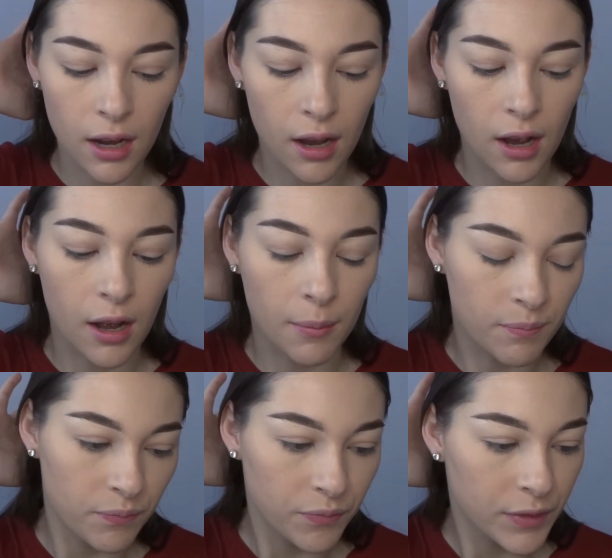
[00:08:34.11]

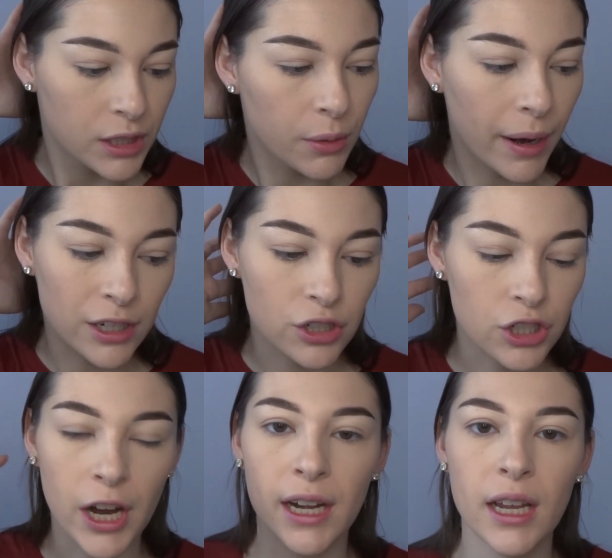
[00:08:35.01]
So I
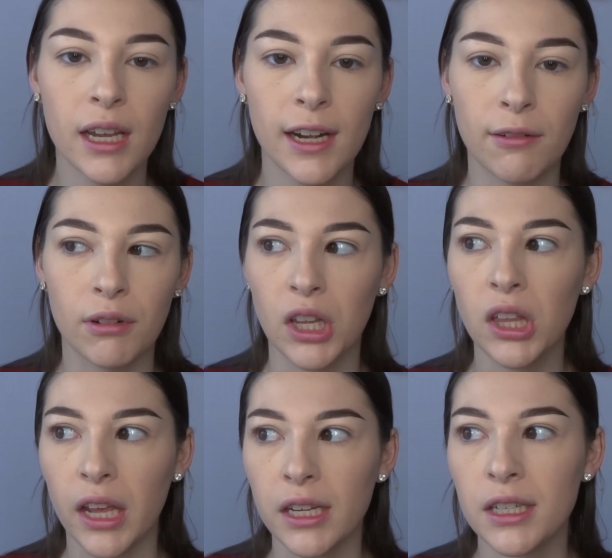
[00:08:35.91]
tried it and I really
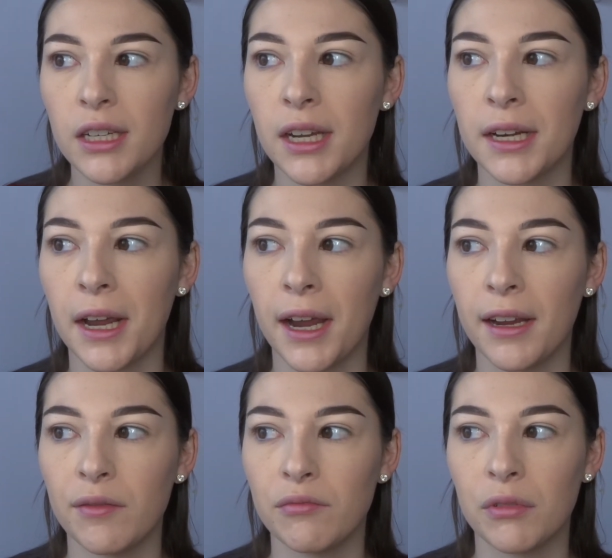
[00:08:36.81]
liked it, and
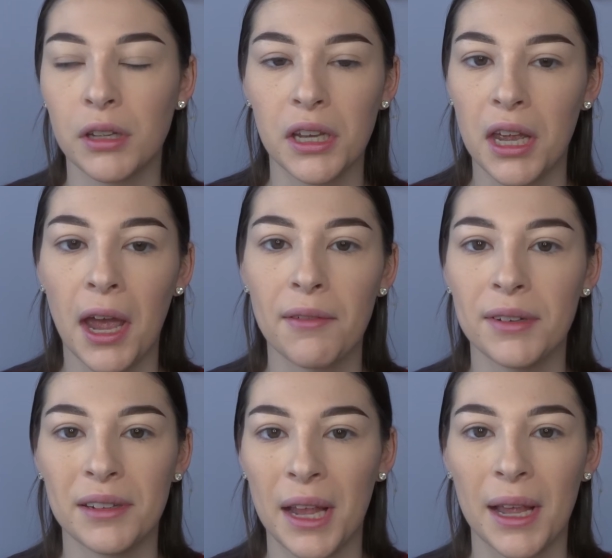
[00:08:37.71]
I really
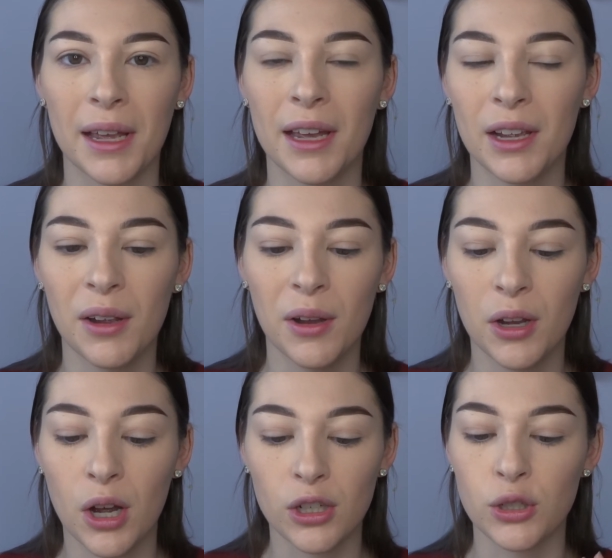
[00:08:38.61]
haven't like
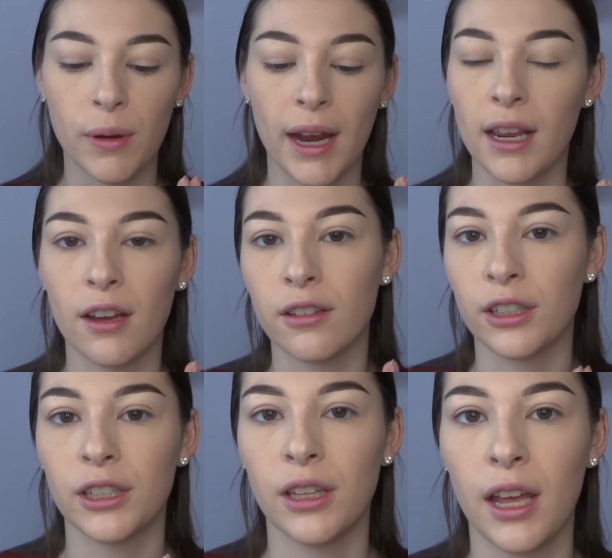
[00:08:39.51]
gone to any
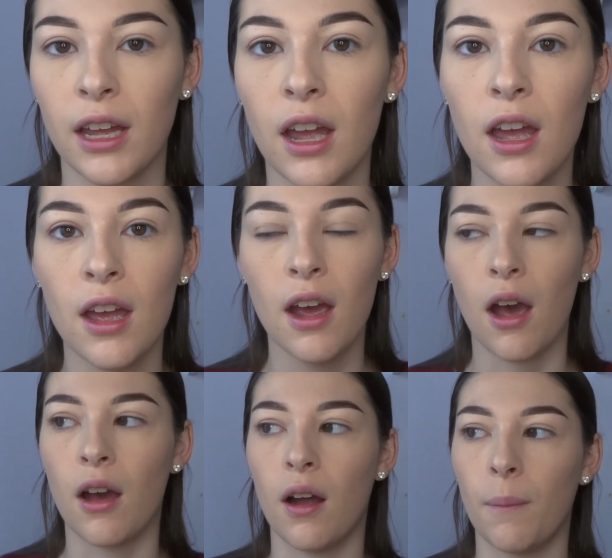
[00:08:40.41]
other like
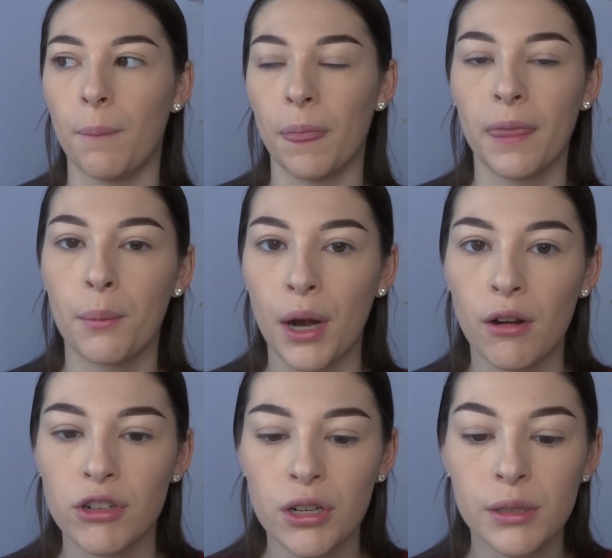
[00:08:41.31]

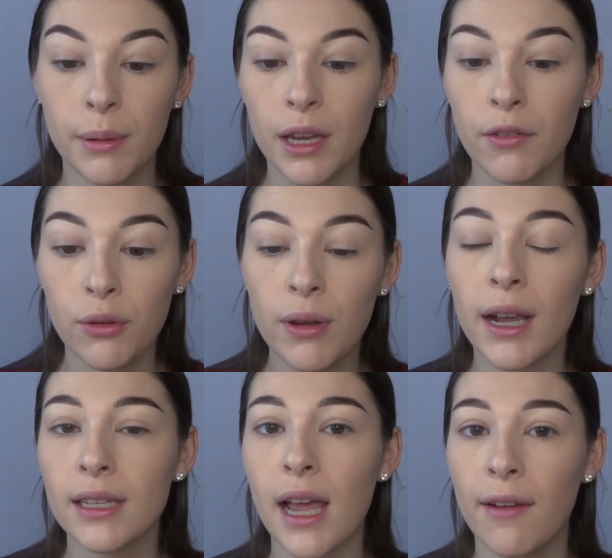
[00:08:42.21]
brow gels. But if you
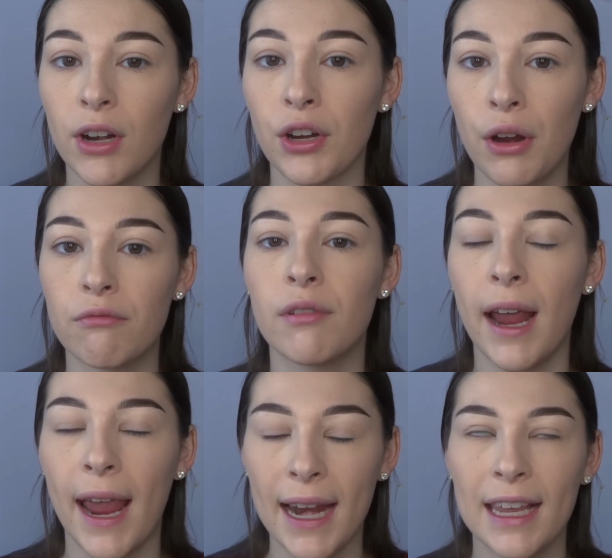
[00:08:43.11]
guys have
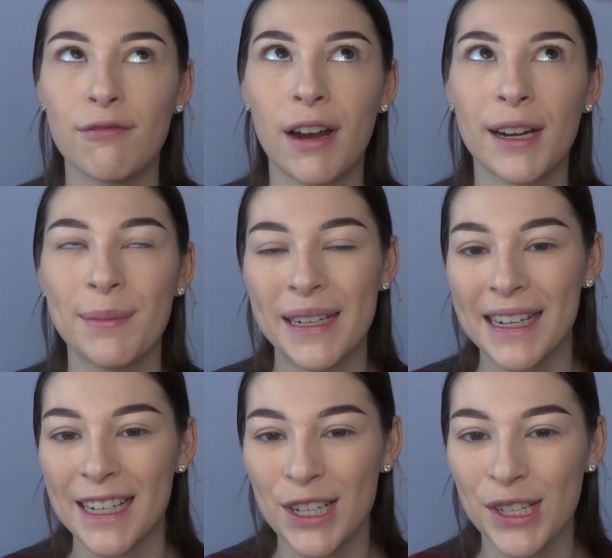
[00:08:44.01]
any
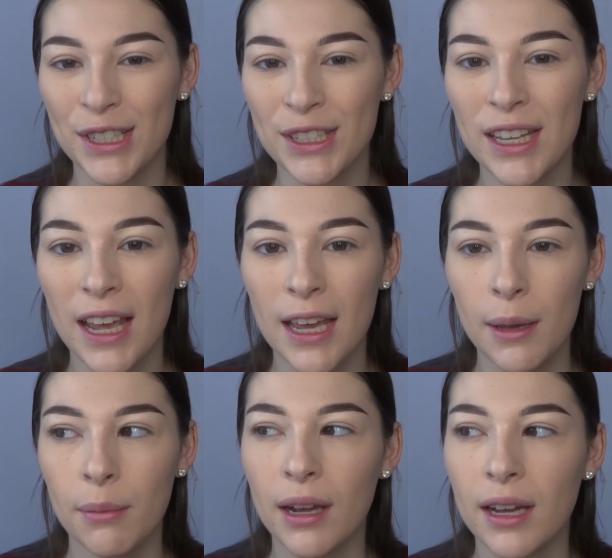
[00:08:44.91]
recommendations,
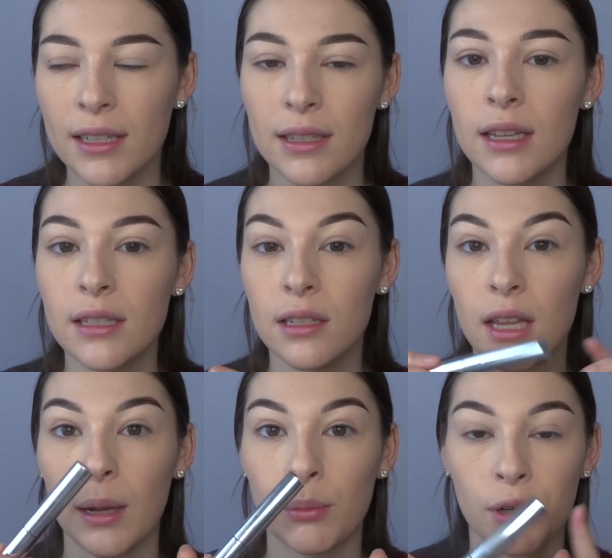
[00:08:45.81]
because this is
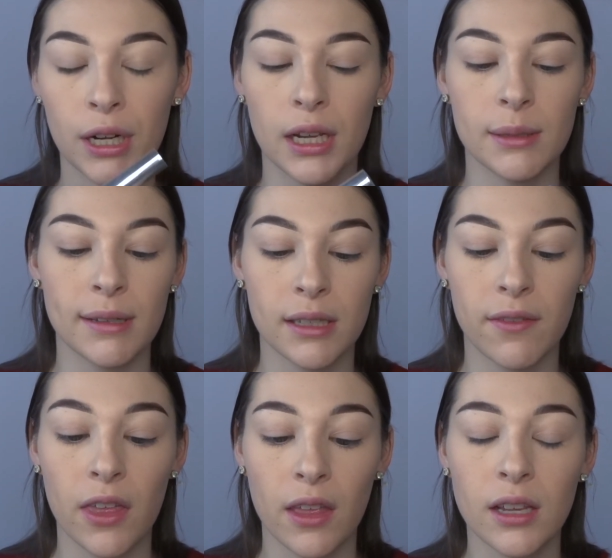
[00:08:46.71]
like pretty expensive,
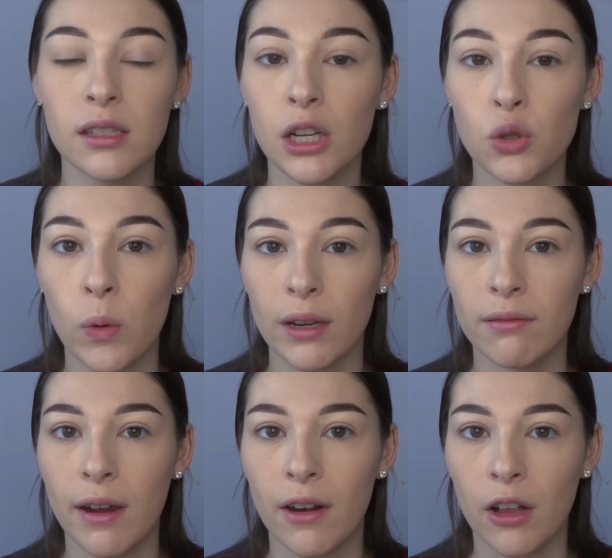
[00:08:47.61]
I think it's like
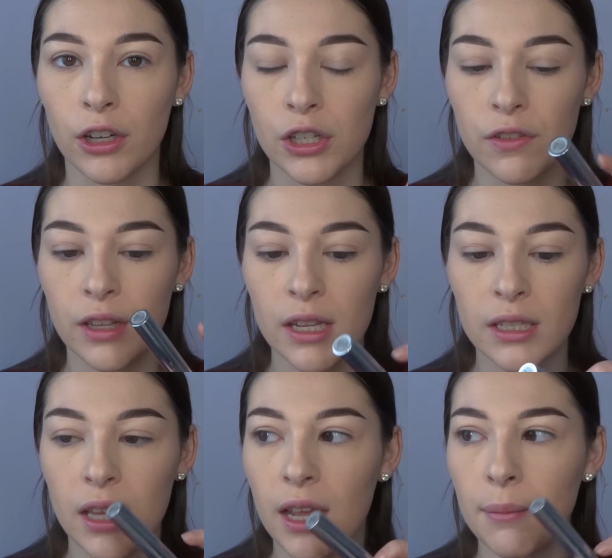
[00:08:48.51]
$25 for this
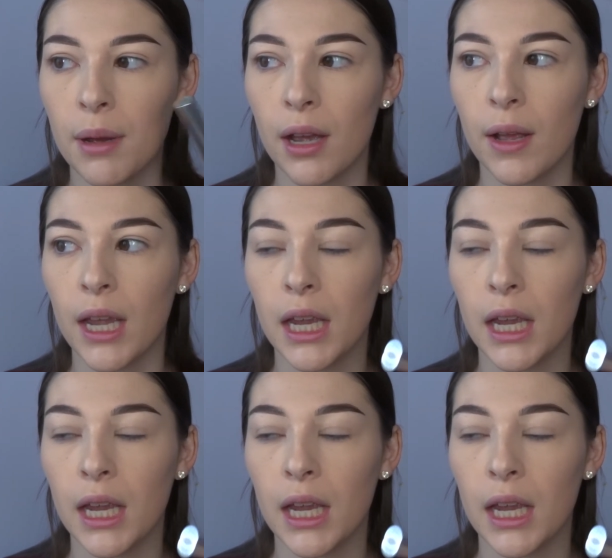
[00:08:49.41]
thing, but